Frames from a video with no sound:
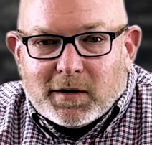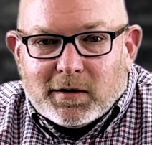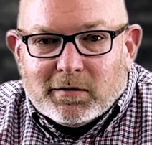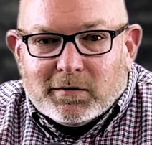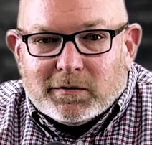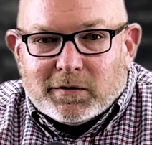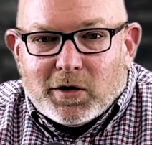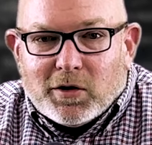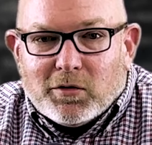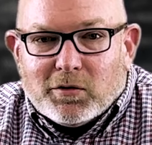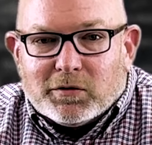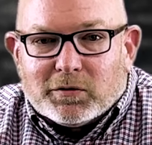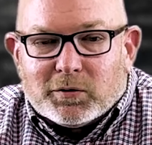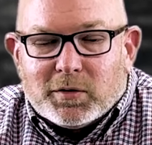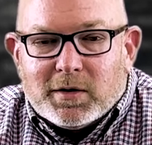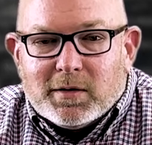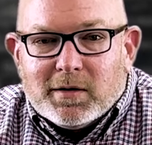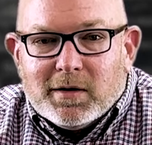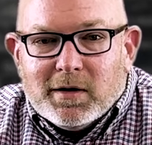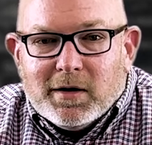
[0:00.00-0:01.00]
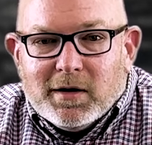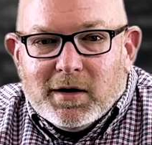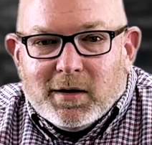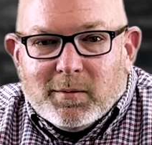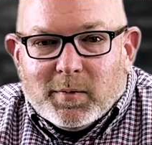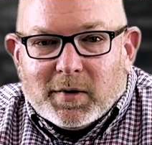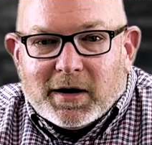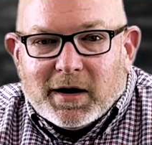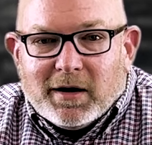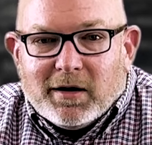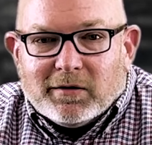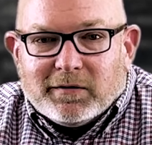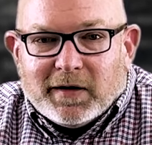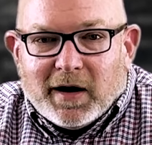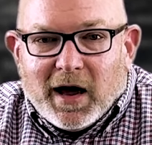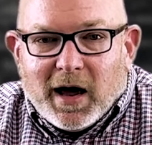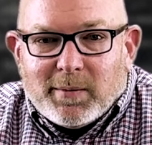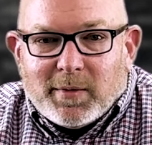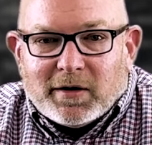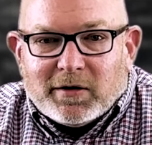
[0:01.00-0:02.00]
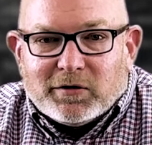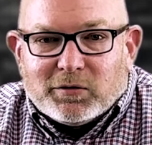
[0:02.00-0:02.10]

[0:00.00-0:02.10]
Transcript: So as we begin our time,